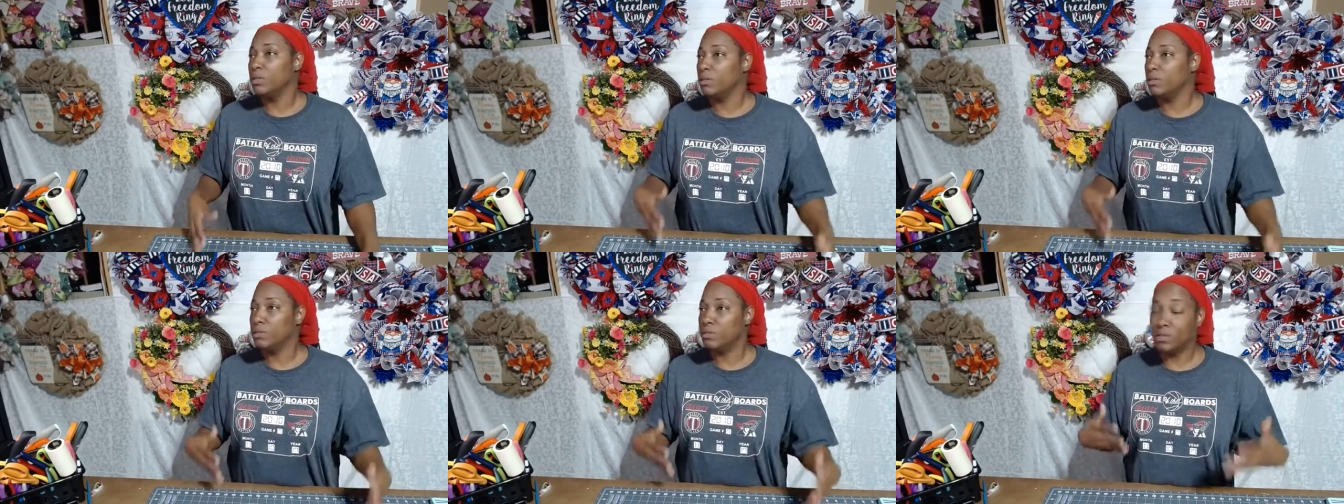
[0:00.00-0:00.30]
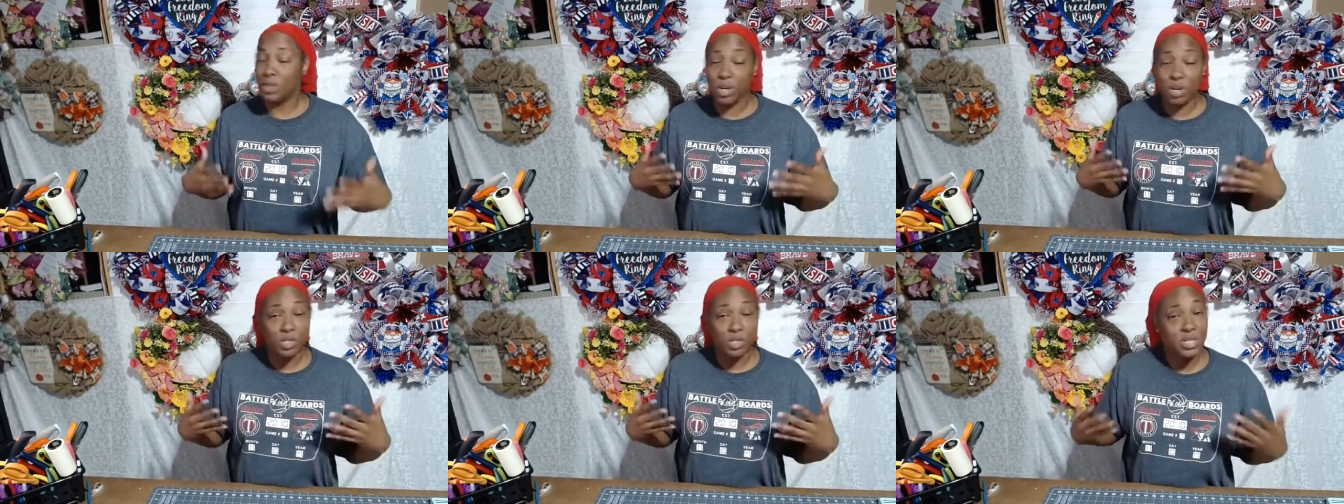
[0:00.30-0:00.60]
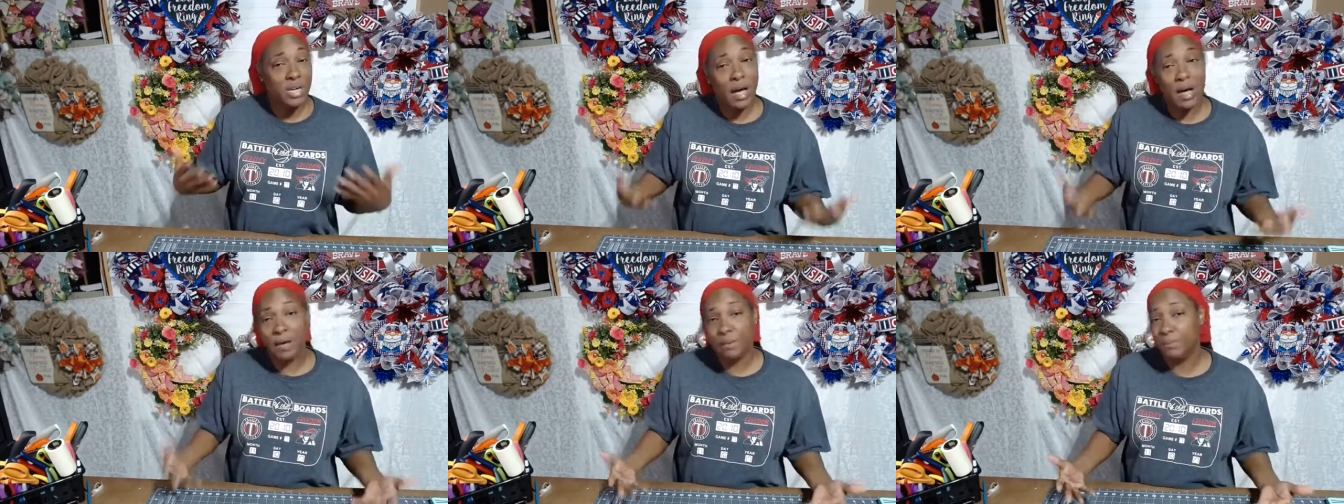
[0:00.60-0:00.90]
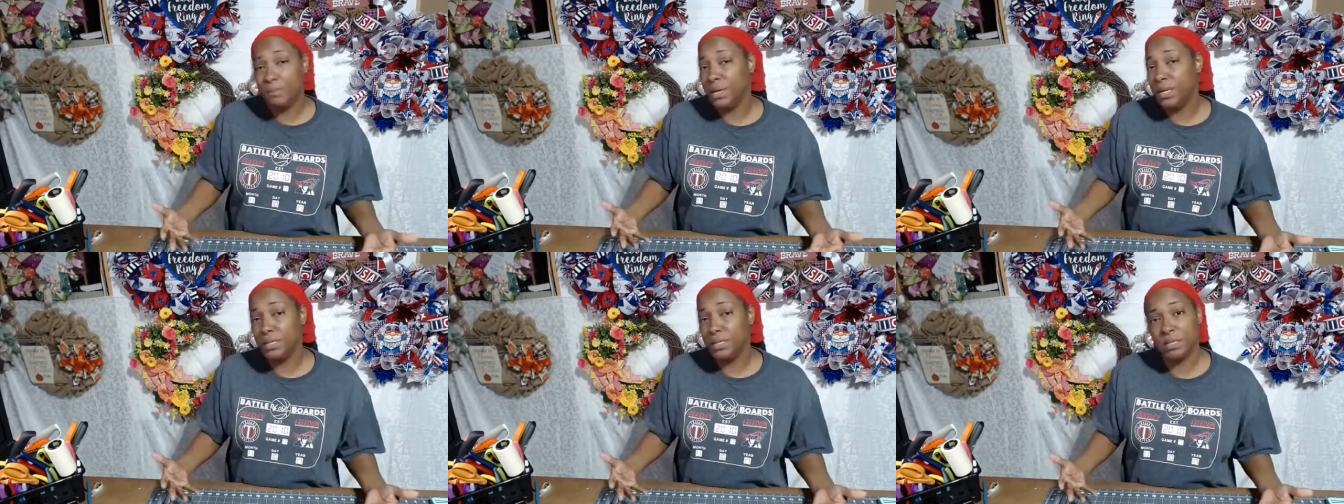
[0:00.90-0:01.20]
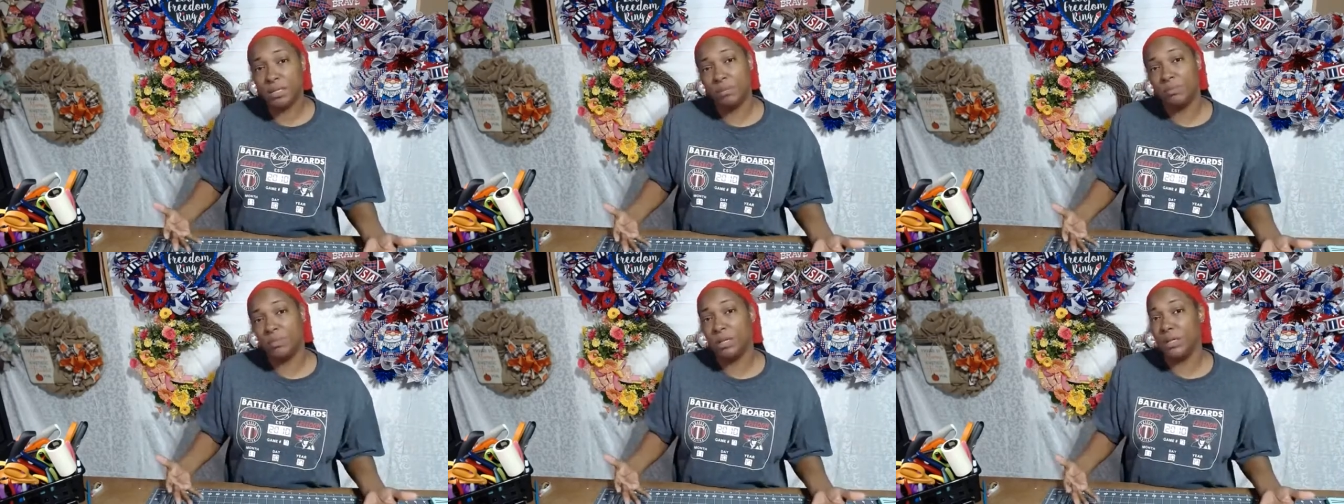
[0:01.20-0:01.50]
Their time means
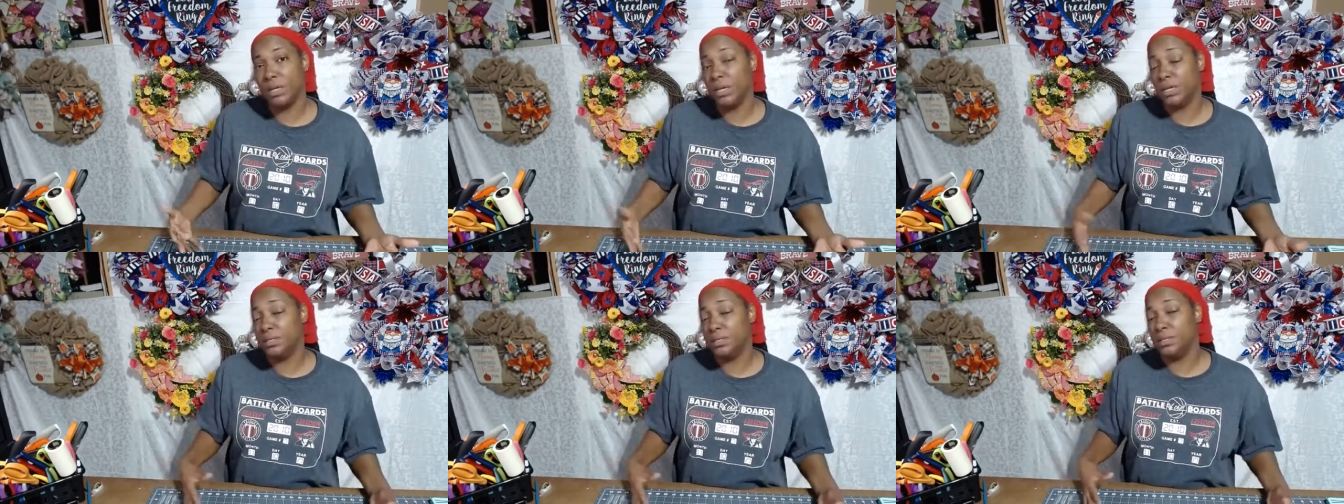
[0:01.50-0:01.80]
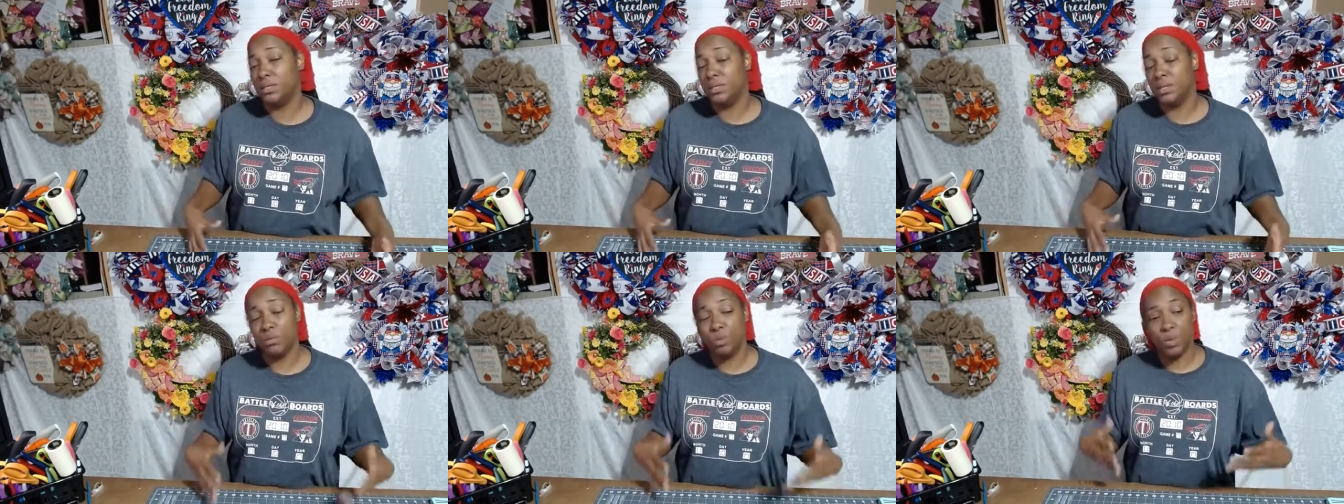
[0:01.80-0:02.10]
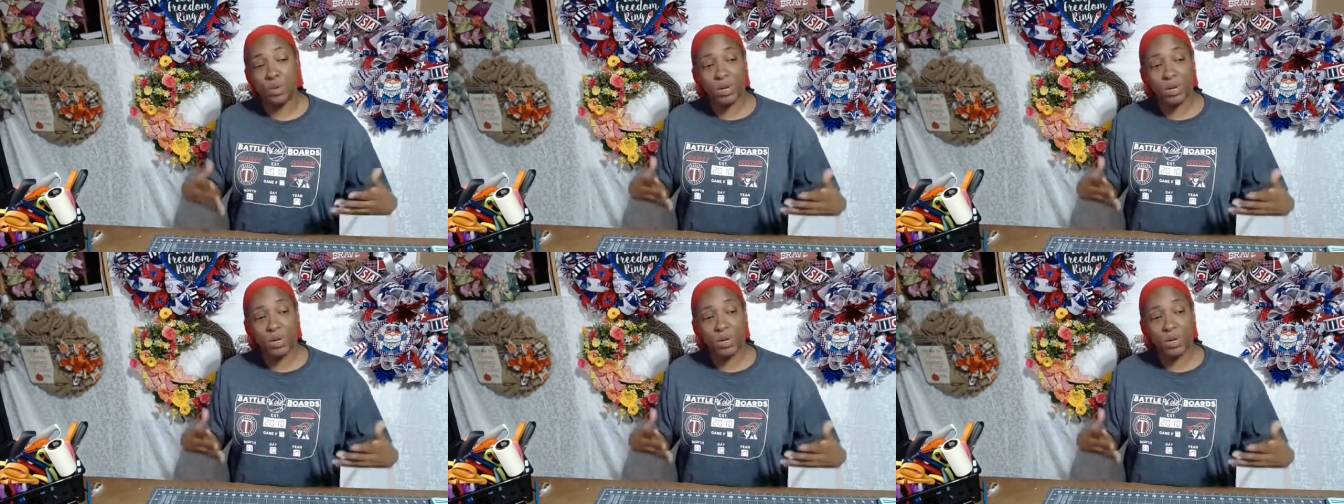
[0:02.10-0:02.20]
something, ladies and gentlemen.